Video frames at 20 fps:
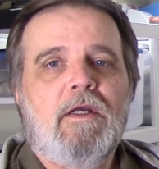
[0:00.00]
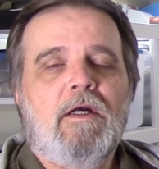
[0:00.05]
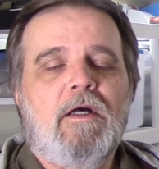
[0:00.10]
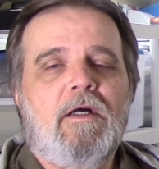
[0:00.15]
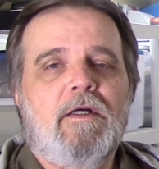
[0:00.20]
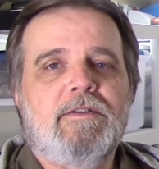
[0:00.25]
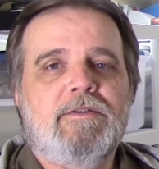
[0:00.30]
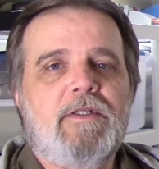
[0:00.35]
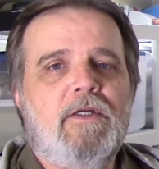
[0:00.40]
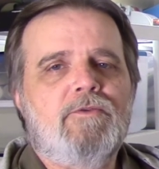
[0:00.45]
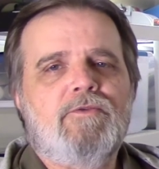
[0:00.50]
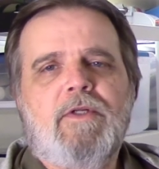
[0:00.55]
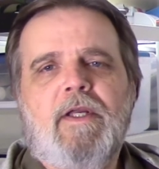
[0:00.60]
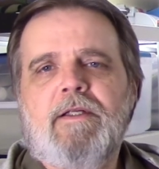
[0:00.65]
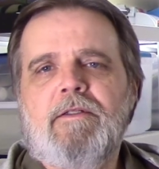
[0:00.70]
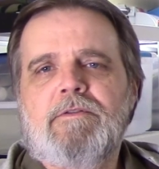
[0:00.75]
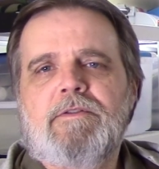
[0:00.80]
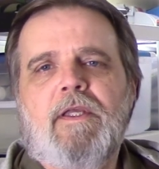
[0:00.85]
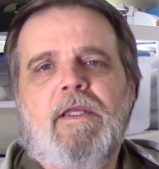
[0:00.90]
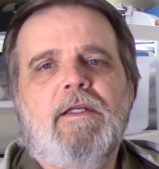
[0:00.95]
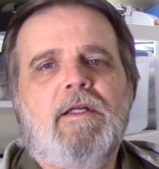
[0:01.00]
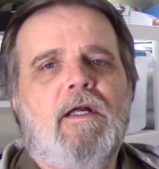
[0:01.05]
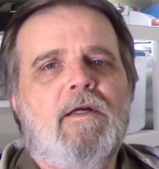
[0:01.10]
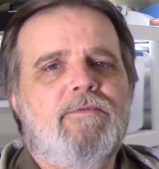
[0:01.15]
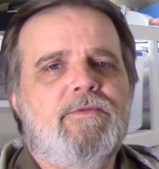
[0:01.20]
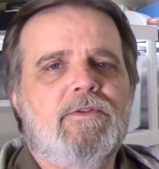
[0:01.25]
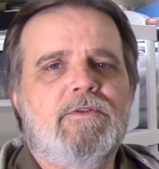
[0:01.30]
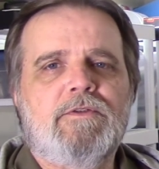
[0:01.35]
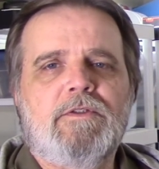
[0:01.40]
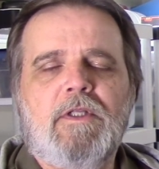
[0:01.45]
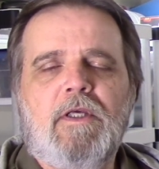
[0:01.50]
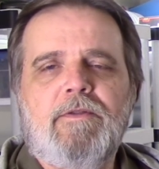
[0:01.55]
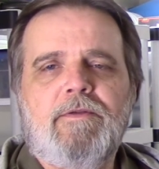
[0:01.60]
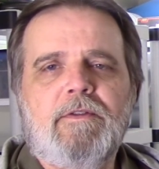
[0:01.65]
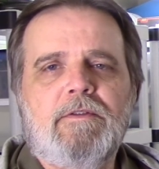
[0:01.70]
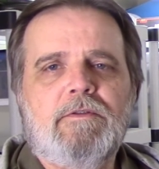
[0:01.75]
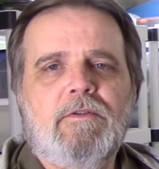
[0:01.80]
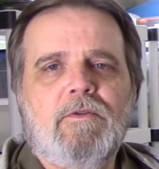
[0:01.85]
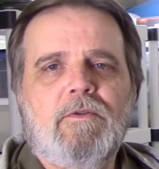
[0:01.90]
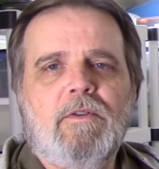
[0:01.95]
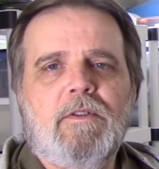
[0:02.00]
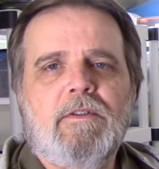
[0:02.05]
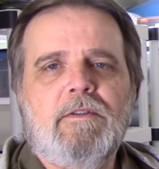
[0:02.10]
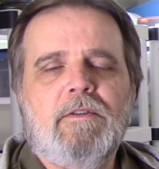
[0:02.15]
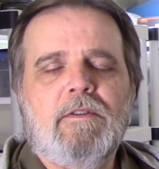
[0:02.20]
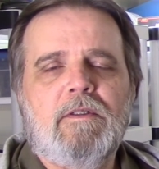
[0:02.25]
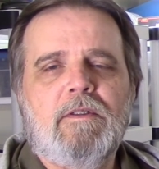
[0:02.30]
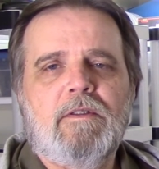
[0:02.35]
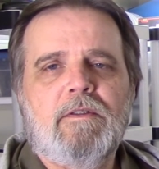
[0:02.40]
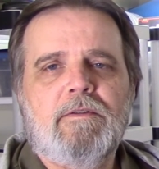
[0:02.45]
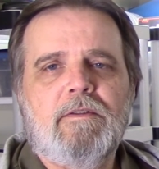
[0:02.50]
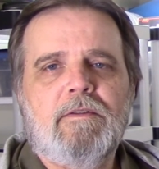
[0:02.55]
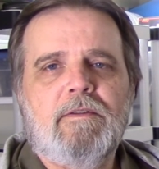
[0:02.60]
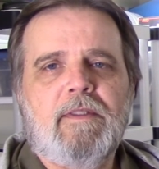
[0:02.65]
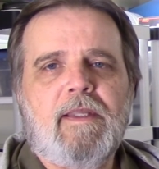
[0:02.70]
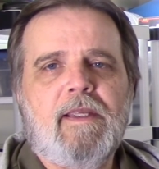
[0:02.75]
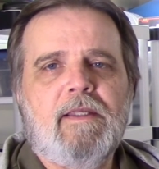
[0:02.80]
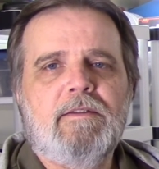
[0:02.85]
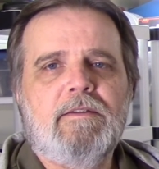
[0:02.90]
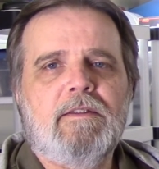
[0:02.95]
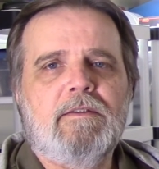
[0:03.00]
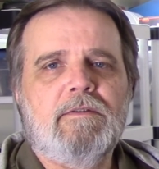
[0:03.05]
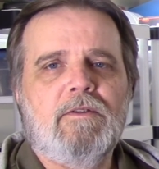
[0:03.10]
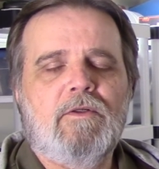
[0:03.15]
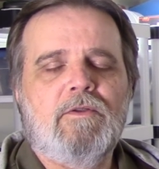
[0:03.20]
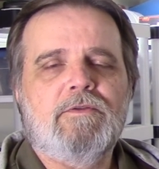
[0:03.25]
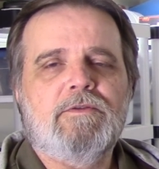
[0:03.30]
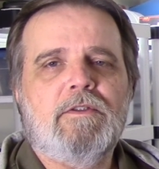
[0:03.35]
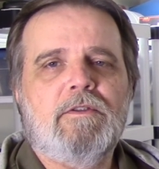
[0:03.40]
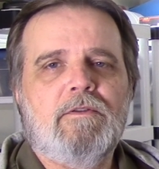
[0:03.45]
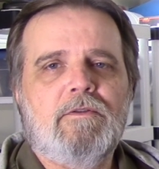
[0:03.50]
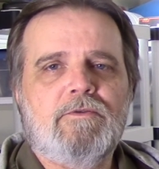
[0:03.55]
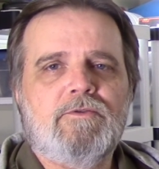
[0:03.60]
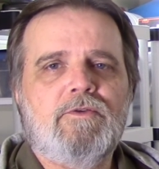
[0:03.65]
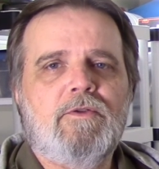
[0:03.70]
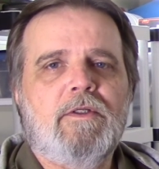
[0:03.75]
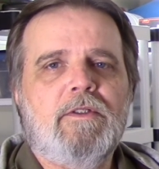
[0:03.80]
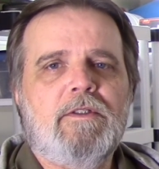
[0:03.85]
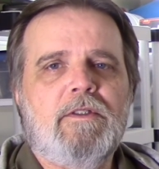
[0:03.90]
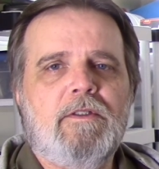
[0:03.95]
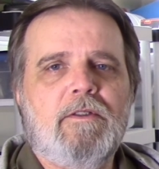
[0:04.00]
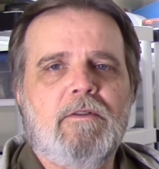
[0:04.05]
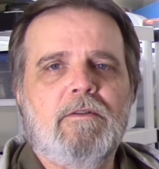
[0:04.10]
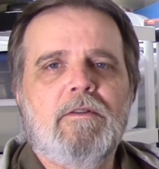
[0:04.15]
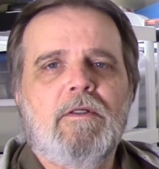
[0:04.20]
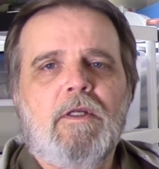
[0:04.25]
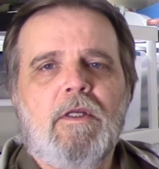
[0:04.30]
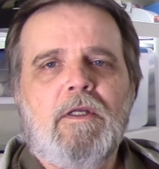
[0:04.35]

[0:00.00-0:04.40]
Tail dragger takeoffs is nothing to it. The landing though is a little trickier.